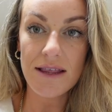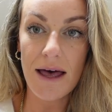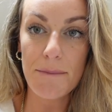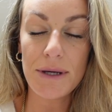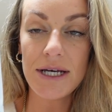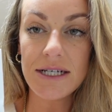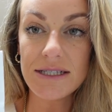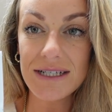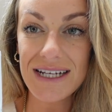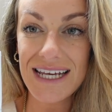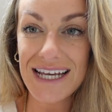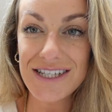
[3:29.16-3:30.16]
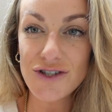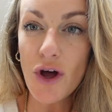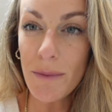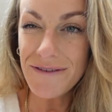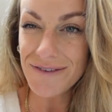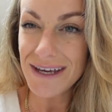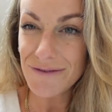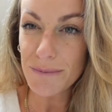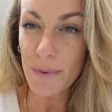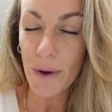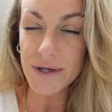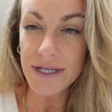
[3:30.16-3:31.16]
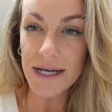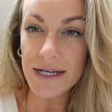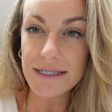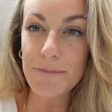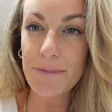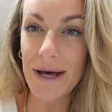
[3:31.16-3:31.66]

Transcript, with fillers: that personally is not my favourite product